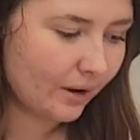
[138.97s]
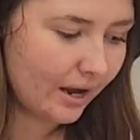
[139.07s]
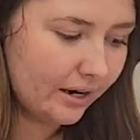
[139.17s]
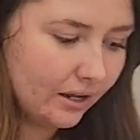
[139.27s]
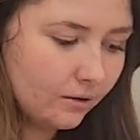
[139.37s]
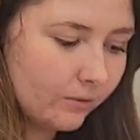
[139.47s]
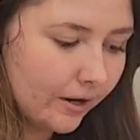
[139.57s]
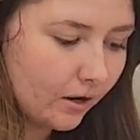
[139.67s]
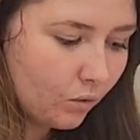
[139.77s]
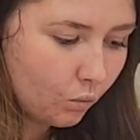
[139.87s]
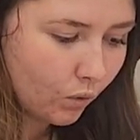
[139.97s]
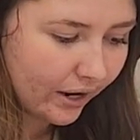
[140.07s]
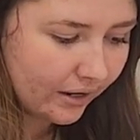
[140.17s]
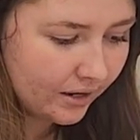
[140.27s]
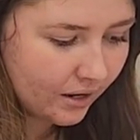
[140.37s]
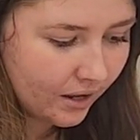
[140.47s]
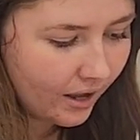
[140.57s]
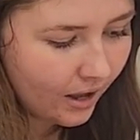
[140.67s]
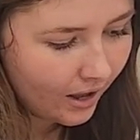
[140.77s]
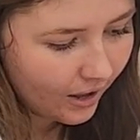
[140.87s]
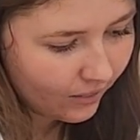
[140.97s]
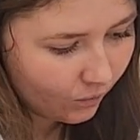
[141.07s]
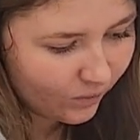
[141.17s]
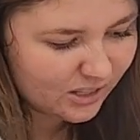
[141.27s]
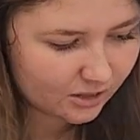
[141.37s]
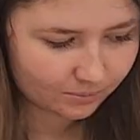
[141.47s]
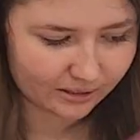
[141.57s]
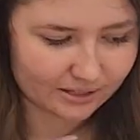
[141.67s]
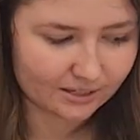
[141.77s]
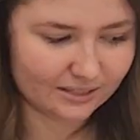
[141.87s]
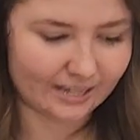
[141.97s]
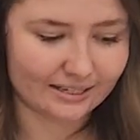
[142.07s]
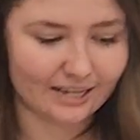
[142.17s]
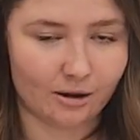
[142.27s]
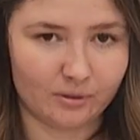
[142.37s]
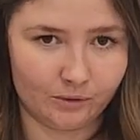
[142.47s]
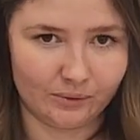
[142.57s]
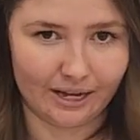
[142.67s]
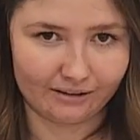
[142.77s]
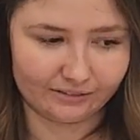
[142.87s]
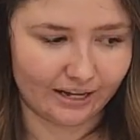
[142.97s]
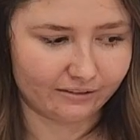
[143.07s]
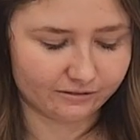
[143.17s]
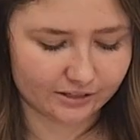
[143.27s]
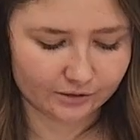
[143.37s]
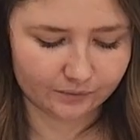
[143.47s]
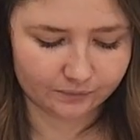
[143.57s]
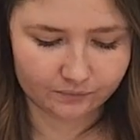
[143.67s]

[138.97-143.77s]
go ahead and write a 1 in the ones place because that's how many we have left.